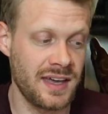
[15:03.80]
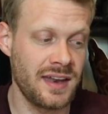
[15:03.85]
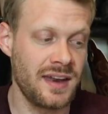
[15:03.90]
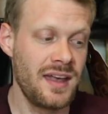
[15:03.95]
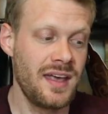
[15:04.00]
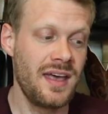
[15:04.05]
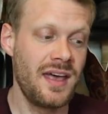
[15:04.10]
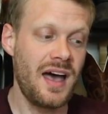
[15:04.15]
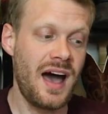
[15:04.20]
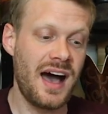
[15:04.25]
it.
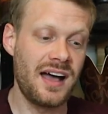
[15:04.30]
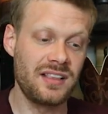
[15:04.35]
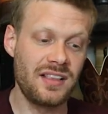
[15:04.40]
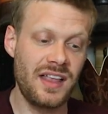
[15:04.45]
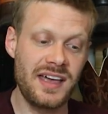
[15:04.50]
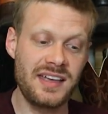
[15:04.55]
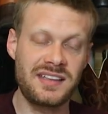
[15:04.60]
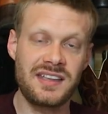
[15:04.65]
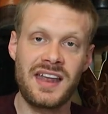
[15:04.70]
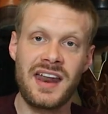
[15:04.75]
I
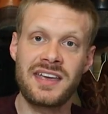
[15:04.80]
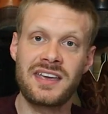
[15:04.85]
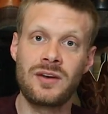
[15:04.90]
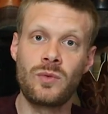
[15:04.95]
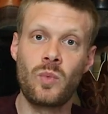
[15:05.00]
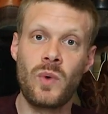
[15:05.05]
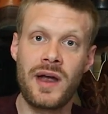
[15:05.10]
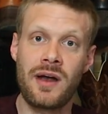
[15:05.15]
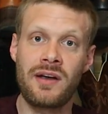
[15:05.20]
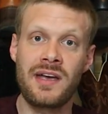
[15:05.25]
like that I
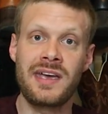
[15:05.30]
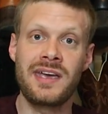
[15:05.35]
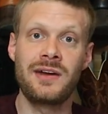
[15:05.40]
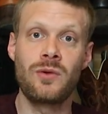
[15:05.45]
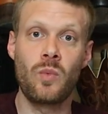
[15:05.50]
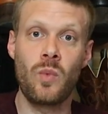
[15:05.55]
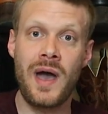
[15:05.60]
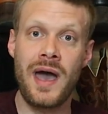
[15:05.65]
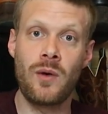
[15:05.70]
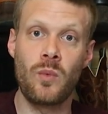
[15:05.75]
can wear it
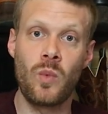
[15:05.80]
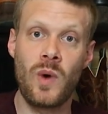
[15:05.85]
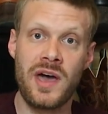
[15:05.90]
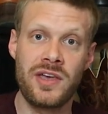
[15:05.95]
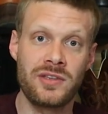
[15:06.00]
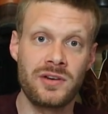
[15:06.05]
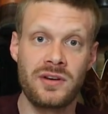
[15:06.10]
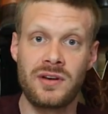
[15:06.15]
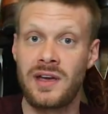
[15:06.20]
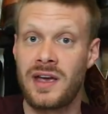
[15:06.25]
in wet
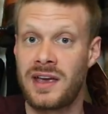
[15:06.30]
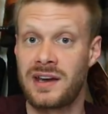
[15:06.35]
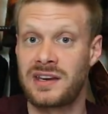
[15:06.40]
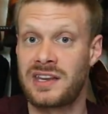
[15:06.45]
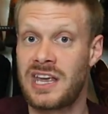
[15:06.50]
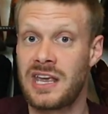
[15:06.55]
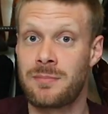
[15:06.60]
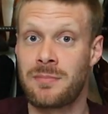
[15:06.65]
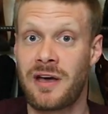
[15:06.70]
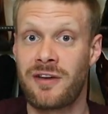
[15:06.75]
weather and
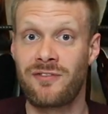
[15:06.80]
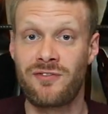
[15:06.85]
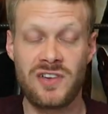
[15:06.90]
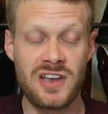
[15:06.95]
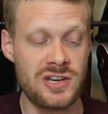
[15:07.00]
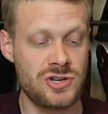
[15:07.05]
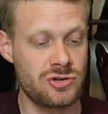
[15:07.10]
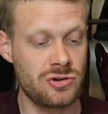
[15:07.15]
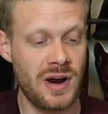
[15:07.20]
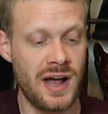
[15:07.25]
keep my
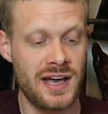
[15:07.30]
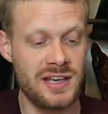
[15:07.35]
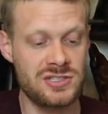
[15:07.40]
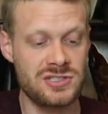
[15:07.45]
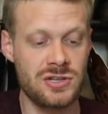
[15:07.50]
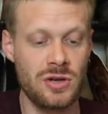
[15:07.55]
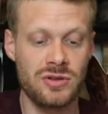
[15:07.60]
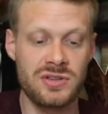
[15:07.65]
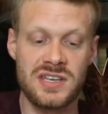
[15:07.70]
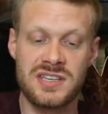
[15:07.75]
feet dry,
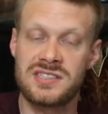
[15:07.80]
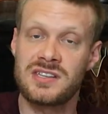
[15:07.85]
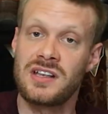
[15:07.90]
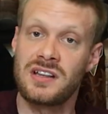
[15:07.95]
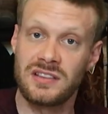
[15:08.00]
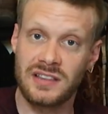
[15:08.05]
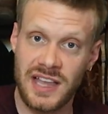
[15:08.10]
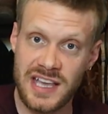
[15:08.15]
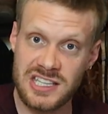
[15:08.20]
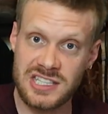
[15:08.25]
so this
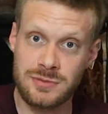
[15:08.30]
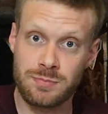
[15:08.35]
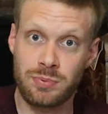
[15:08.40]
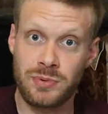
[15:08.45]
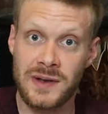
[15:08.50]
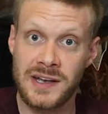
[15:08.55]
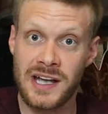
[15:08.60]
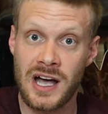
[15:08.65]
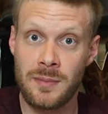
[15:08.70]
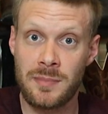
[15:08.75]
late
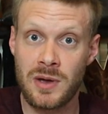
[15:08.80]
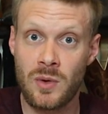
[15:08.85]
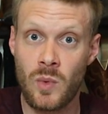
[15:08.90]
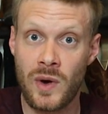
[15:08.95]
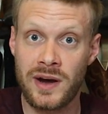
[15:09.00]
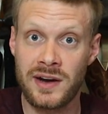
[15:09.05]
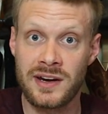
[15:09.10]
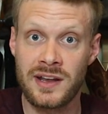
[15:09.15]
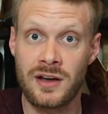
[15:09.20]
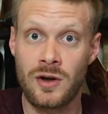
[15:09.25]
spring I'll be
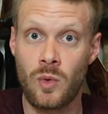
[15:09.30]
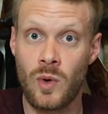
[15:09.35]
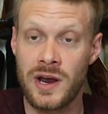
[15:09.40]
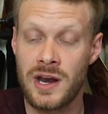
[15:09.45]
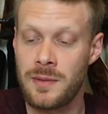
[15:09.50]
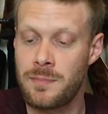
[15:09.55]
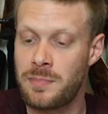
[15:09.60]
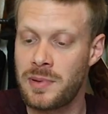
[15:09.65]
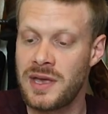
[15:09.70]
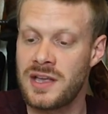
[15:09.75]
wearing it
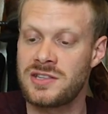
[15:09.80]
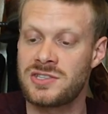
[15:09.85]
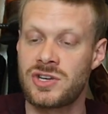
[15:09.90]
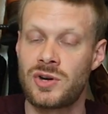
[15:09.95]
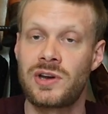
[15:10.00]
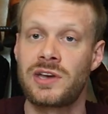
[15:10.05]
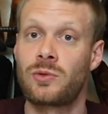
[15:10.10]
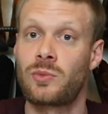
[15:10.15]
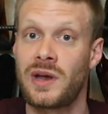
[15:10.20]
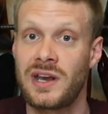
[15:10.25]
quite a bit
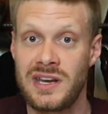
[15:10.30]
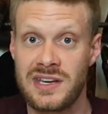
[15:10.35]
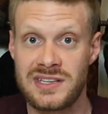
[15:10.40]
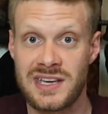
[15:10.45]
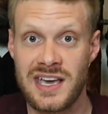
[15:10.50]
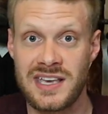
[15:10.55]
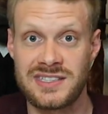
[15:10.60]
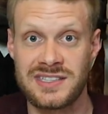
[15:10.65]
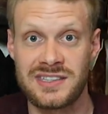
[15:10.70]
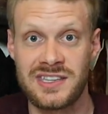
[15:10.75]
during rainy
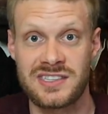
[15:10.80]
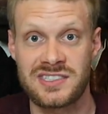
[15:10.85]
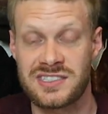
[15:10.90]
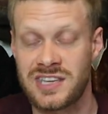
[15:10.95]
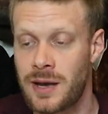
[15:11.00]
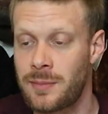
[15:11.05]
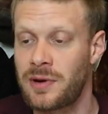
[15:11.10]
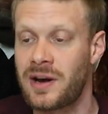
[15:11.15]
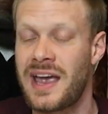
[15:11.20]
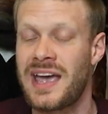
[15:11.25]
days in the
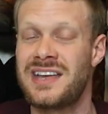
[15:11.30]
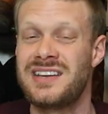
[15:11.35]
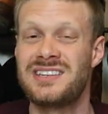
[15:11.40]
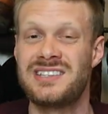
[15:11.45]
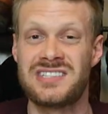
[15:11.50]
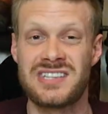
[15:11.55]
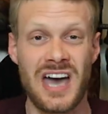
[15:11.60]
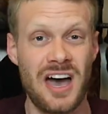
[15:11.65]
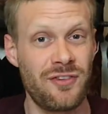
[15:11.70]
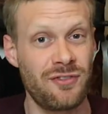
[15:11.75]
summer
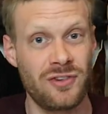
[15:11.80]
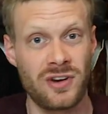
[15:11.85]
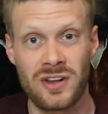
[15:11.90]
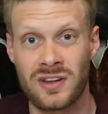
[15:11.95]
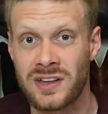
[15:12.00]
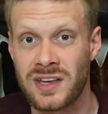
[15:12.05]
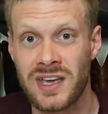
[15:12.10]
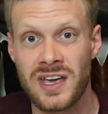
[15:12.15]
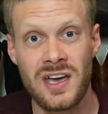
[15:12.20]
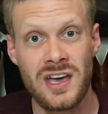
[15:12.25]
and
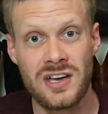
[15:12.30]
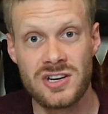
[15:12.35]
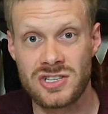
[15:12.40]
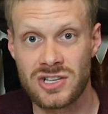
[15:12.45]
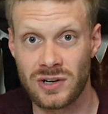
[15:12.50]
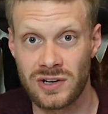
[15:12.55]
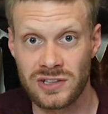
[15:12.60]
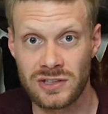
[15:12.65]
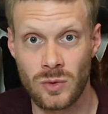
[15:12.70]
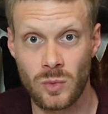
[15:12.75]
definitely
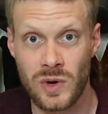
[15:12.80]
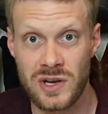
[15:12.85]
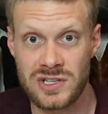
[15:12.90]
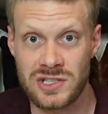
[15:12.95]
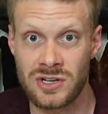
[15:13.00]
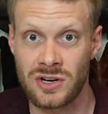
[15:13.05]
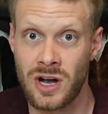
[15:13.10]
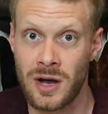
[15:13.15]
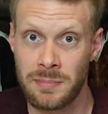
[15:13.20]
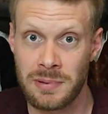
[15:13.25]
during the
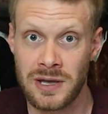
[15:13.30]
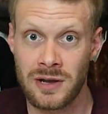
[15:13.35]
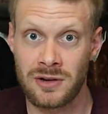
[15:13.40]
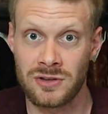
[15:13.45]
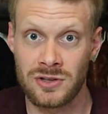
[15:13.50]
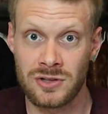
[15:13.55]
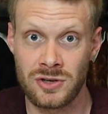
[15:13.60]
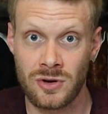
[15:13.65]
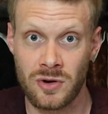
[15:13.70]
winter up here in the